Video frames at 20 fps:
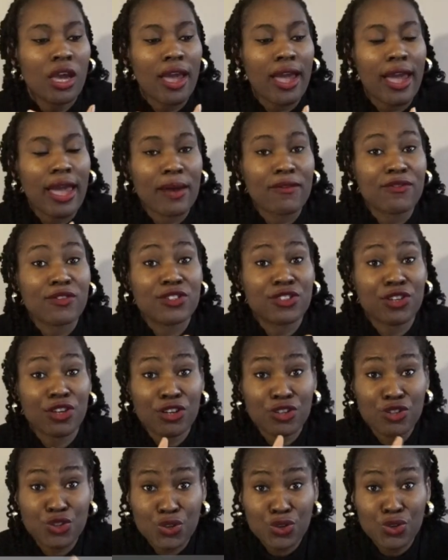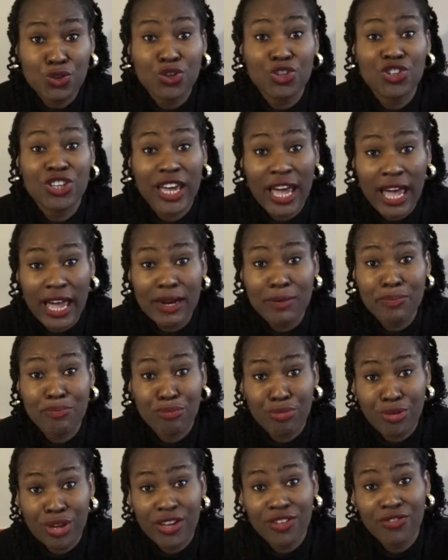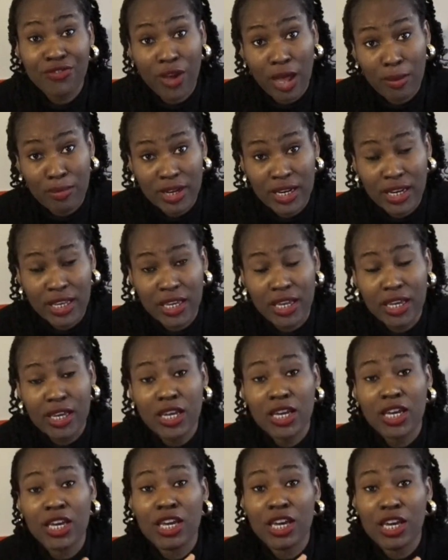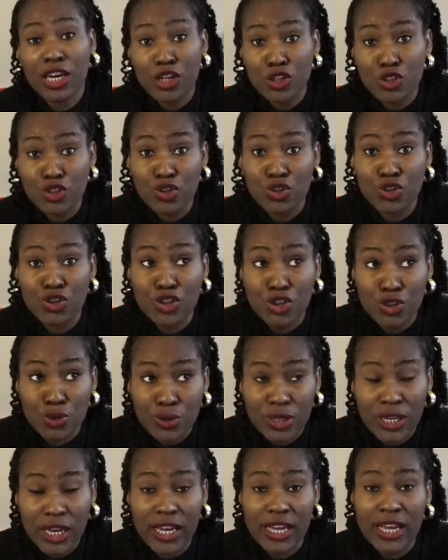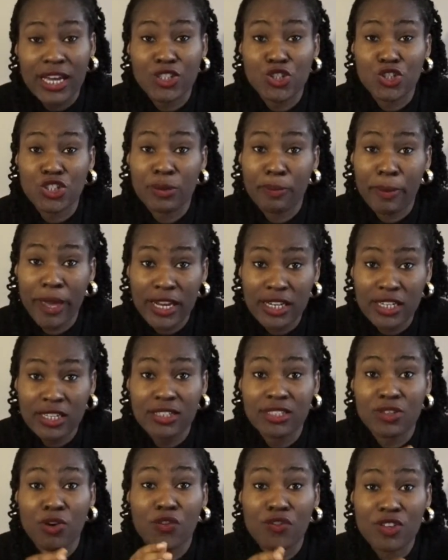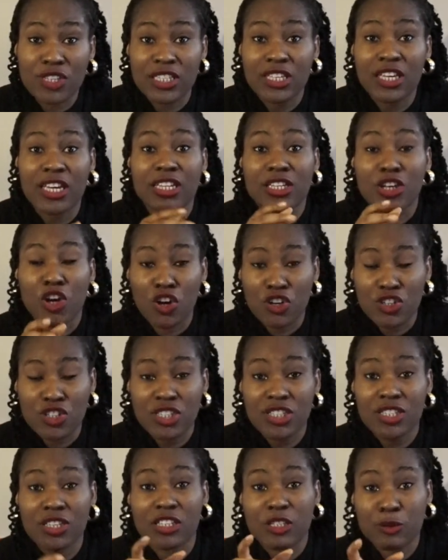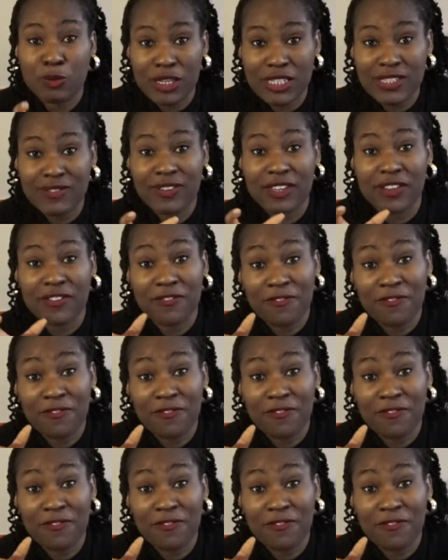And for Tier 2, you can bring family into the UK as your dependent. Obviously, it costs a specific